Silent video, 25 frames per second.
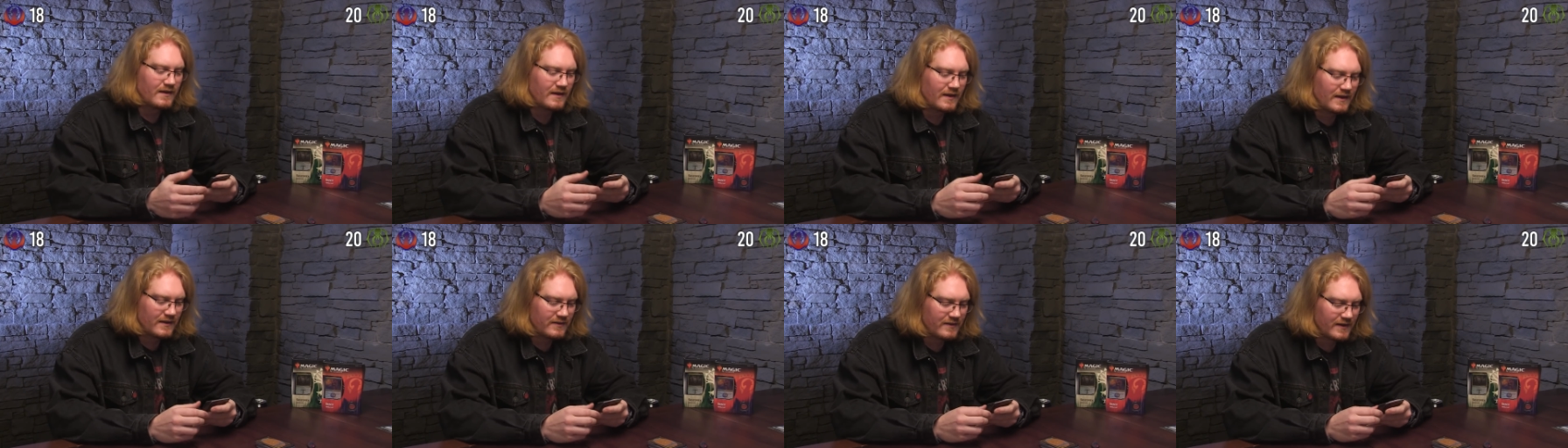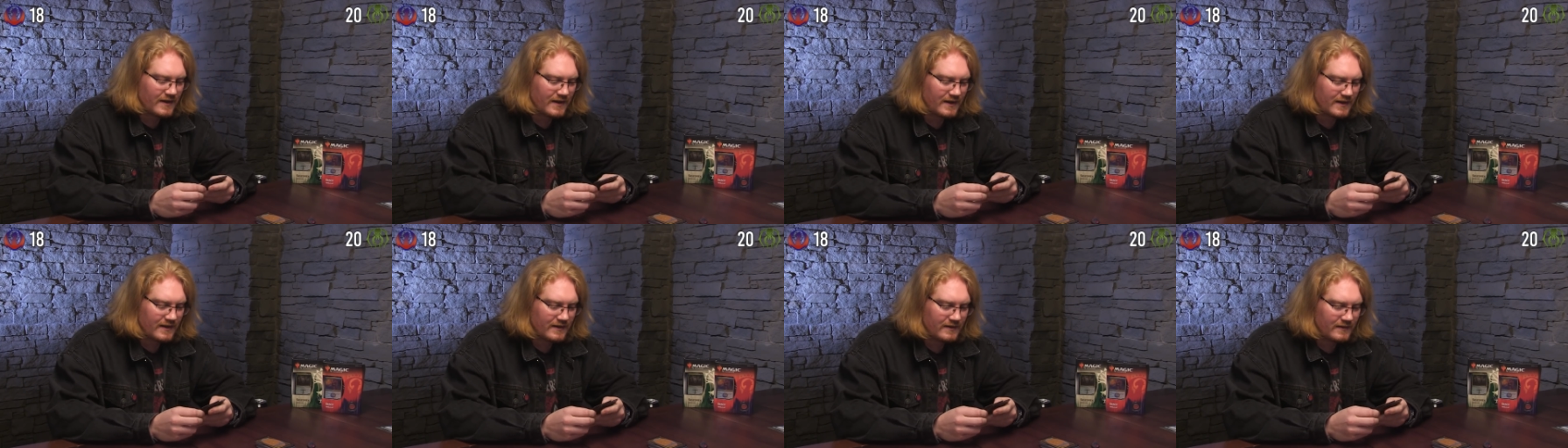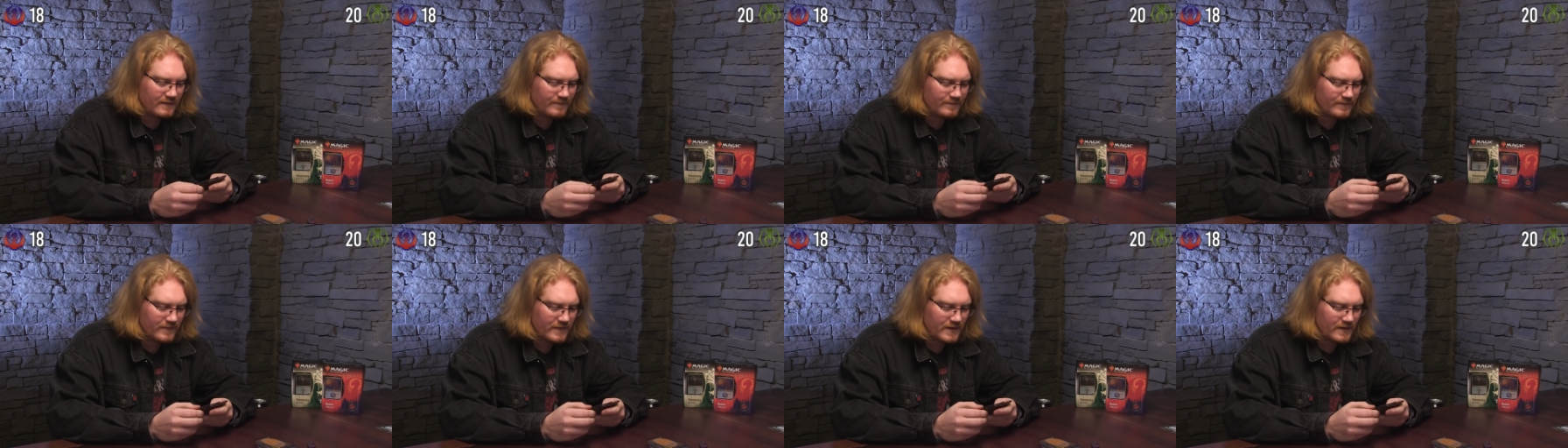And
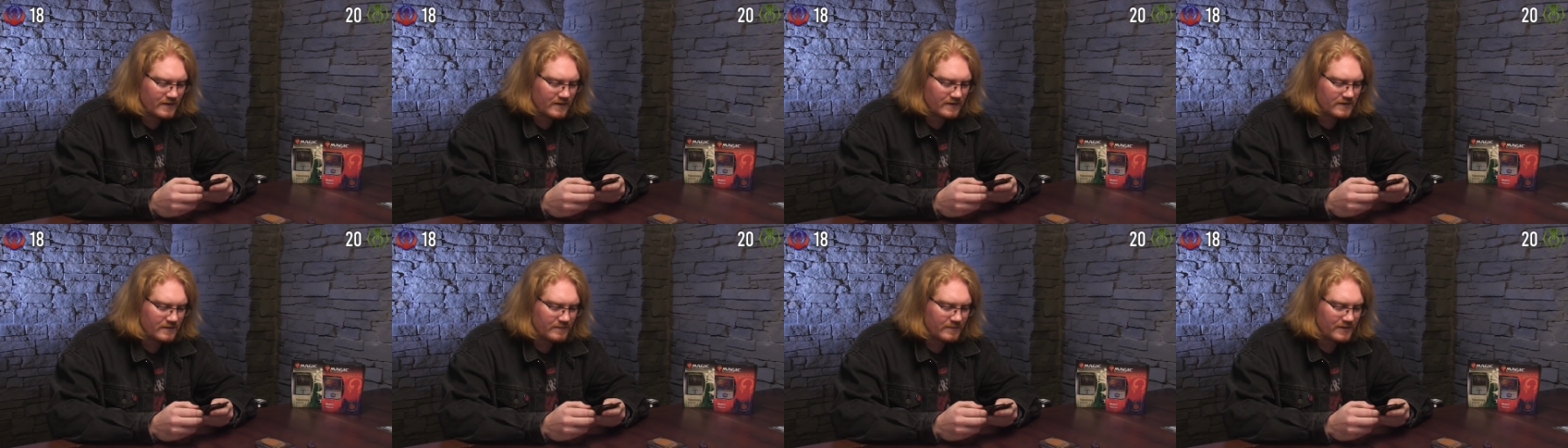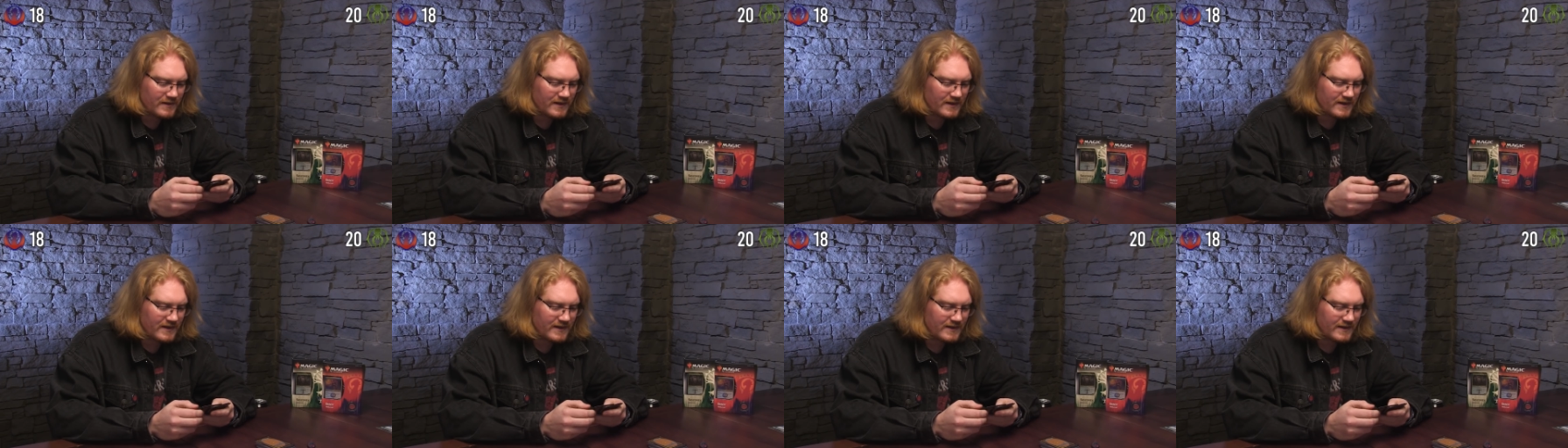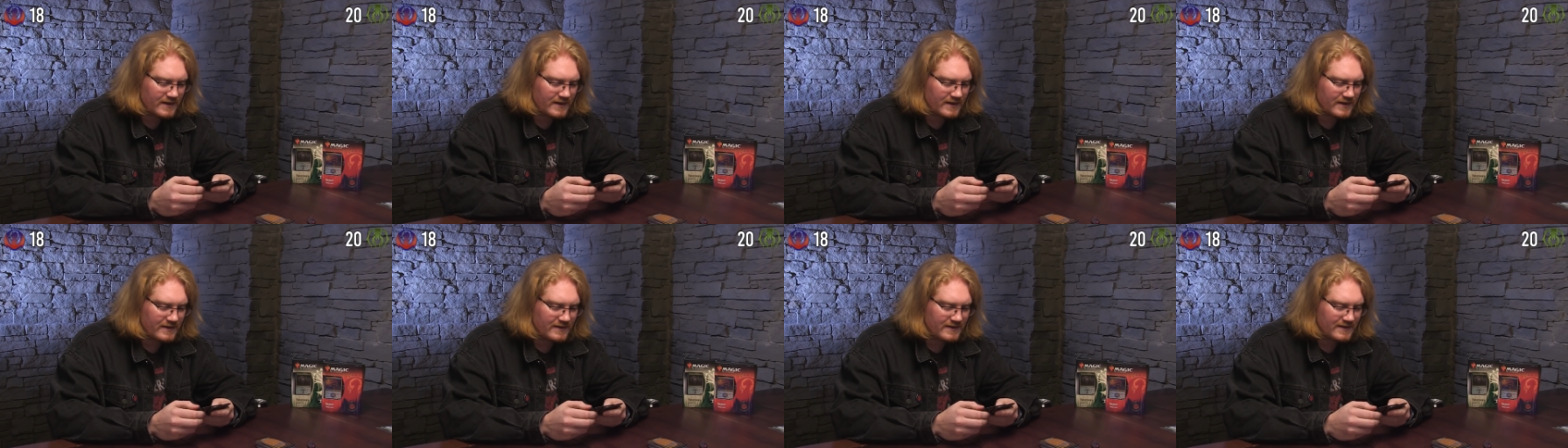then I'm going to
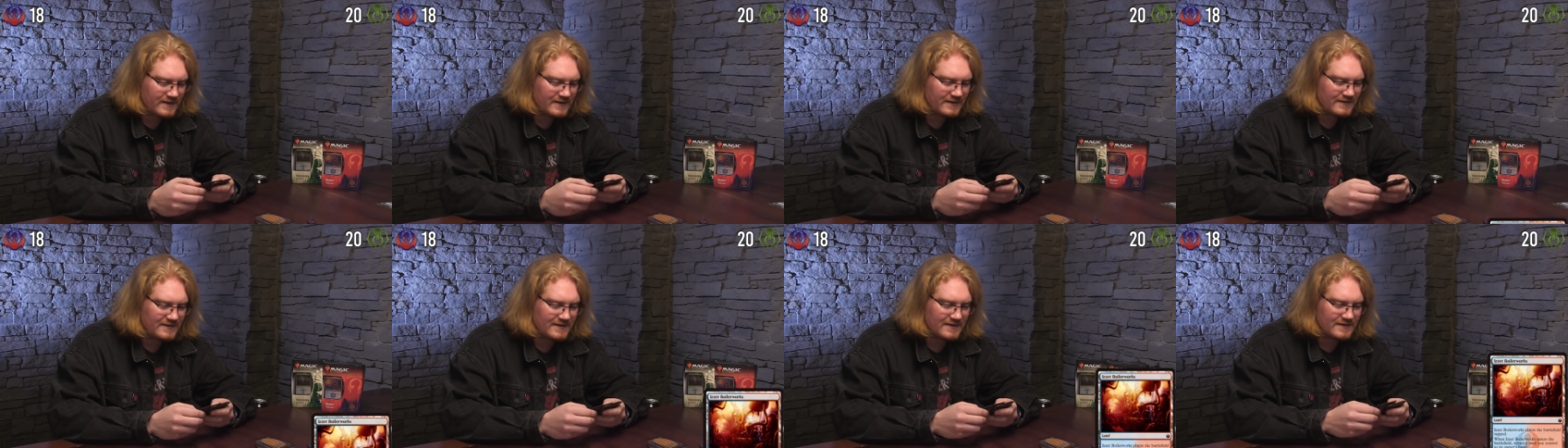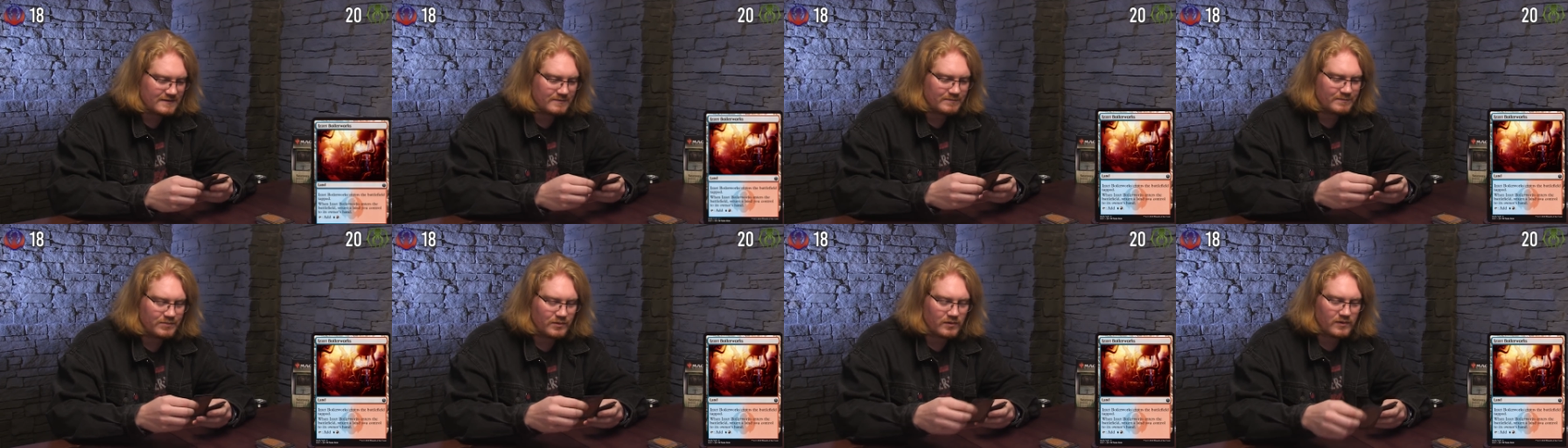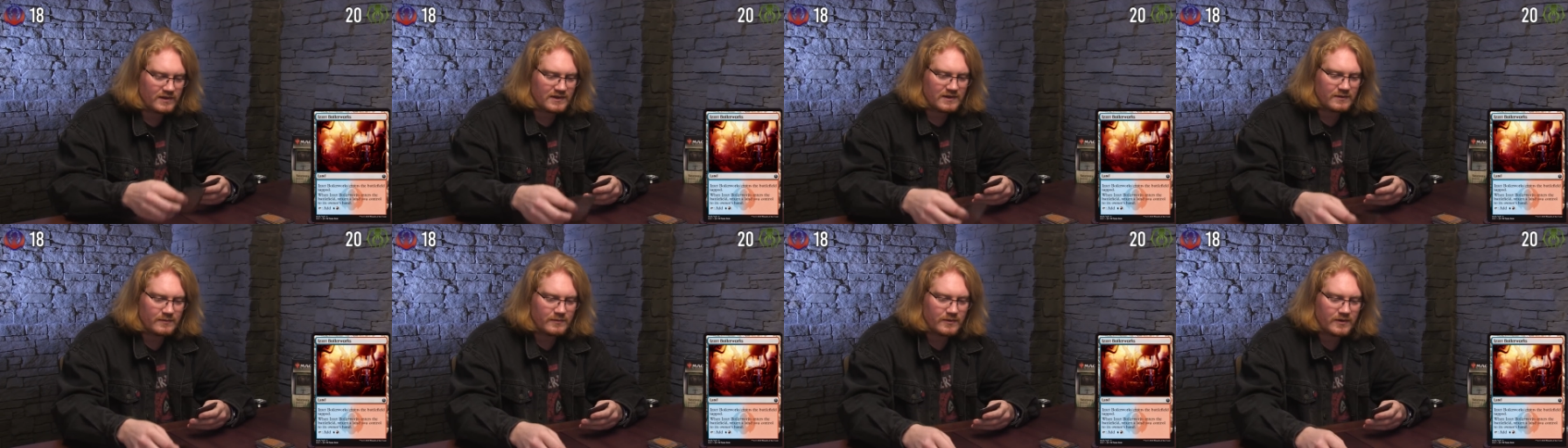play an Izzet
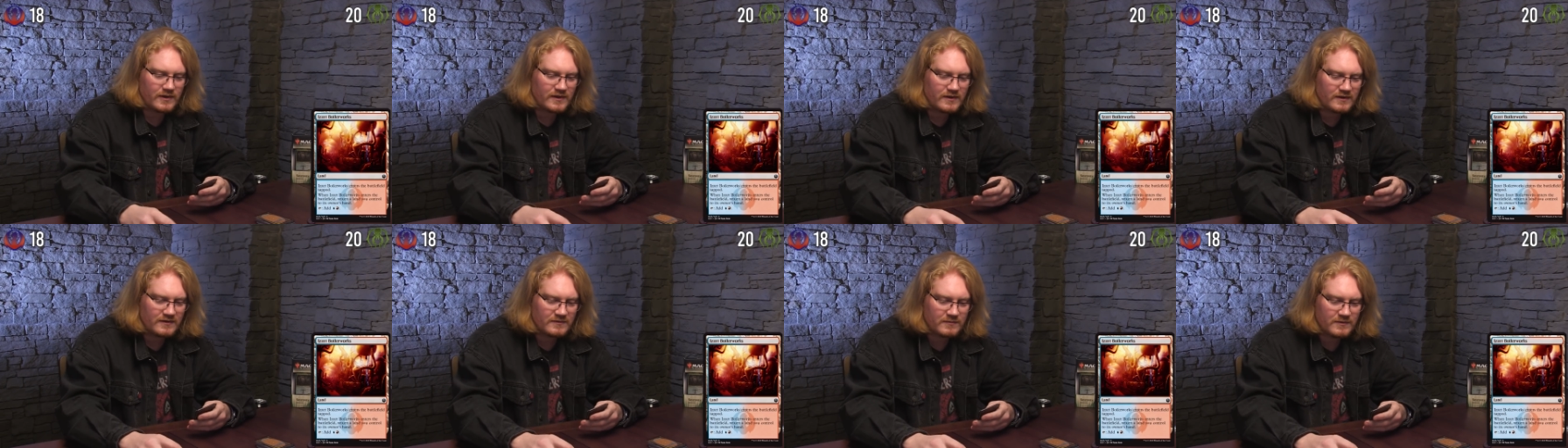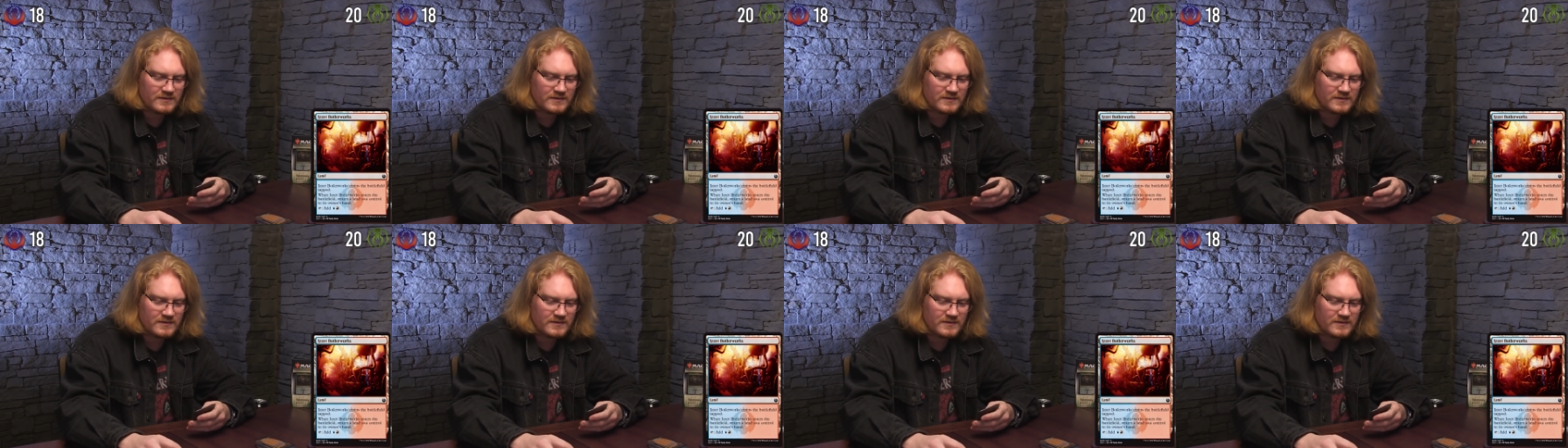Boilerworks,